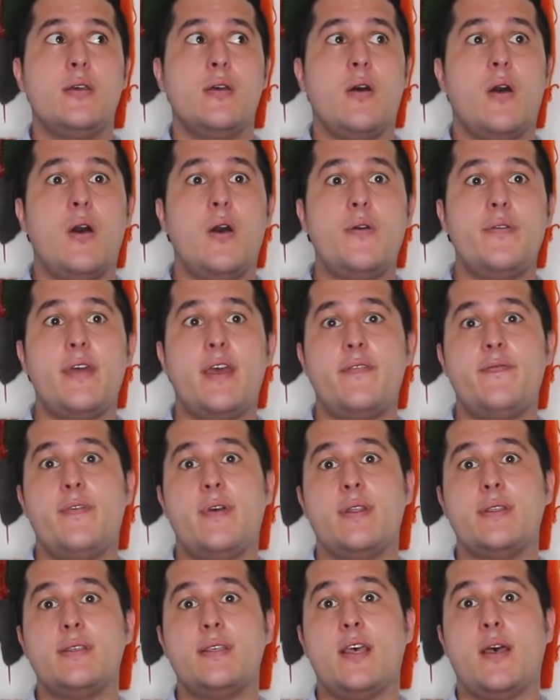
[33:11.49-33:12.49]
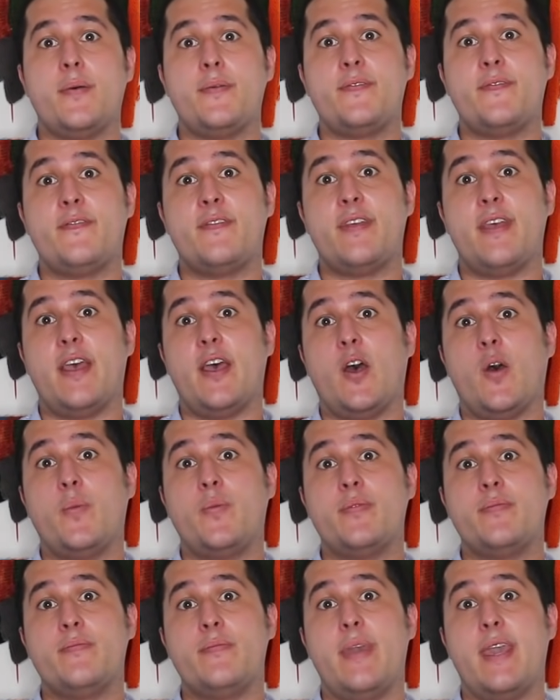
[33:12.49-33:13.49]
all that fun stuff to help
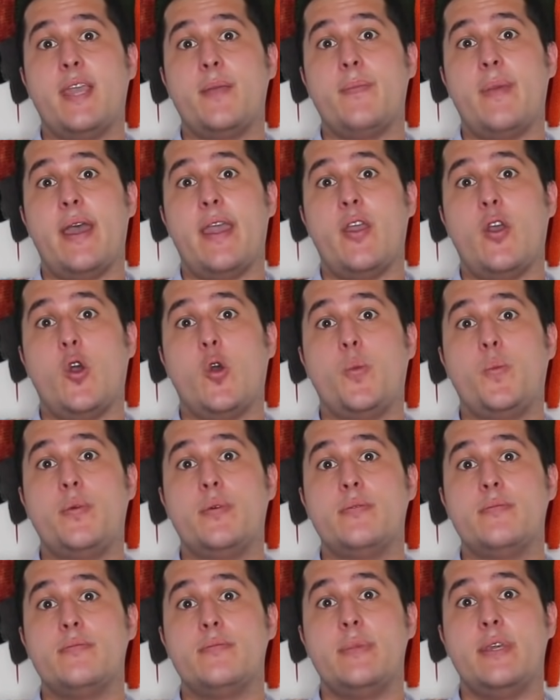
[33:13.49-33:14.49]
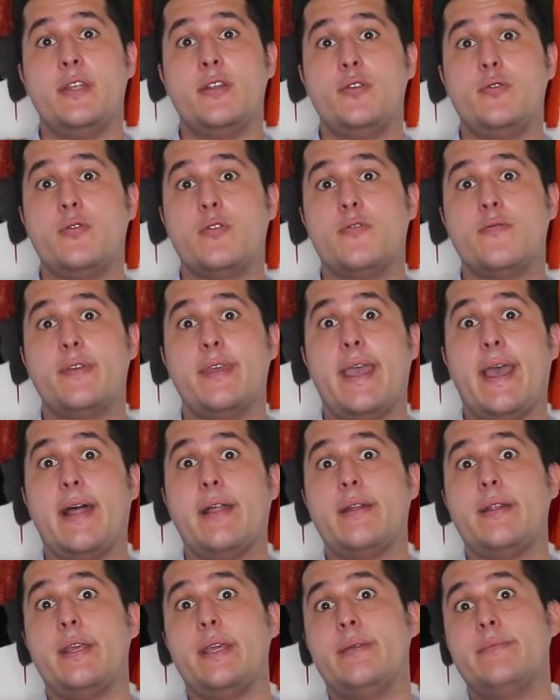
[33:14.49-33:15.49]
make my hope into a
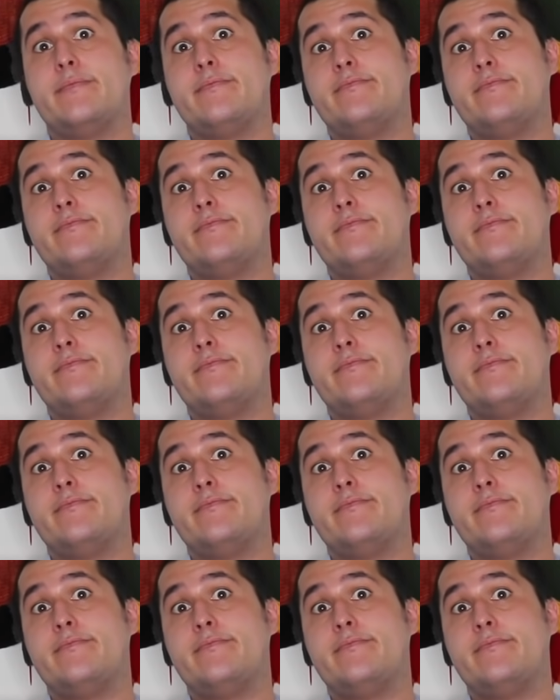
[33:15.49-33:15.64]
reality.